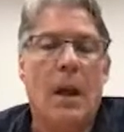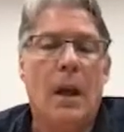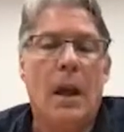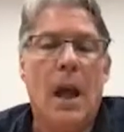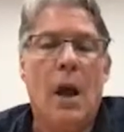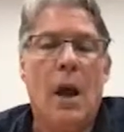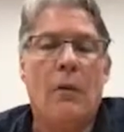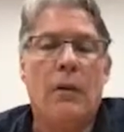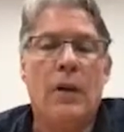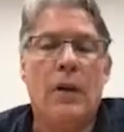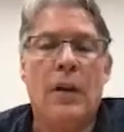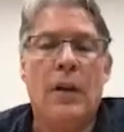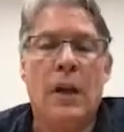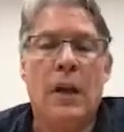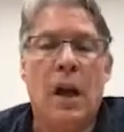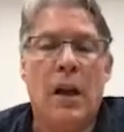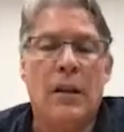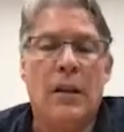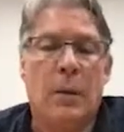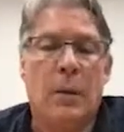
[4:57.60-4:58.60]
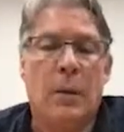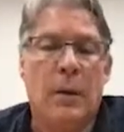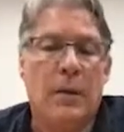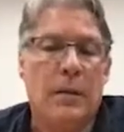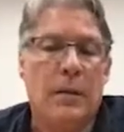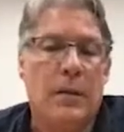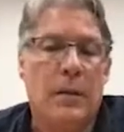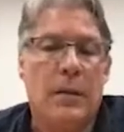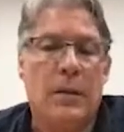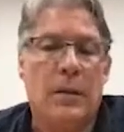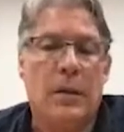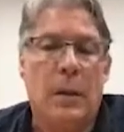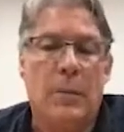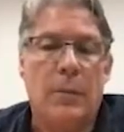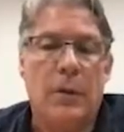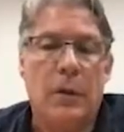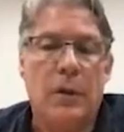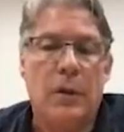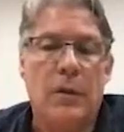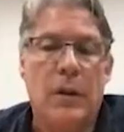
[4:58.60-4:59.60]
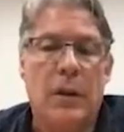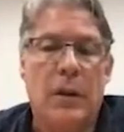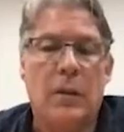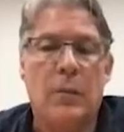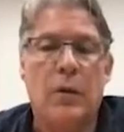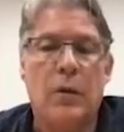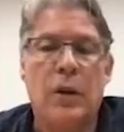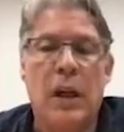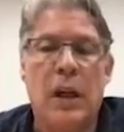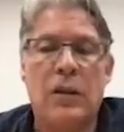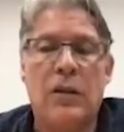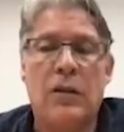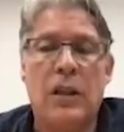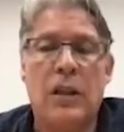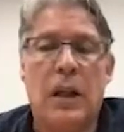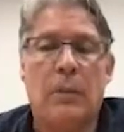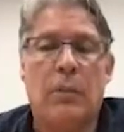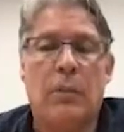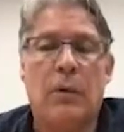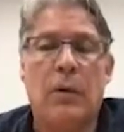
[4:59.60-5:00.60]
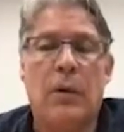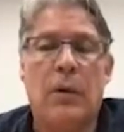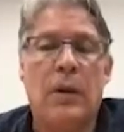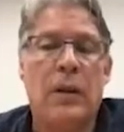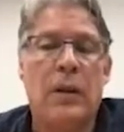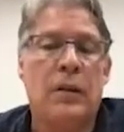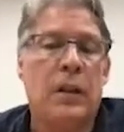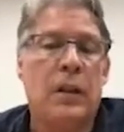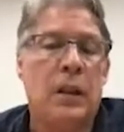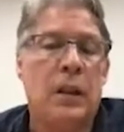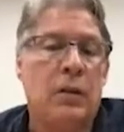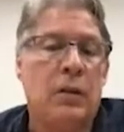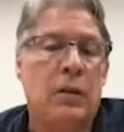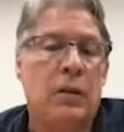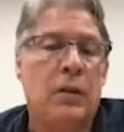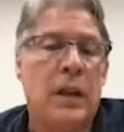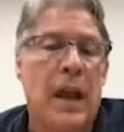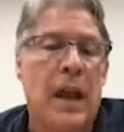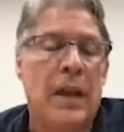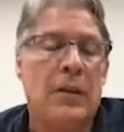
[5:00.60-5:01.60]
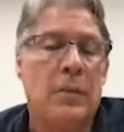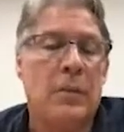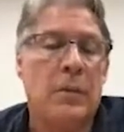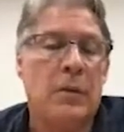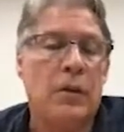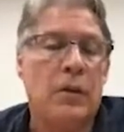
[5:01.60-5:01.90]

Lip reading: However, another consequence of this assumption is that the mutation sampler yields an estimate of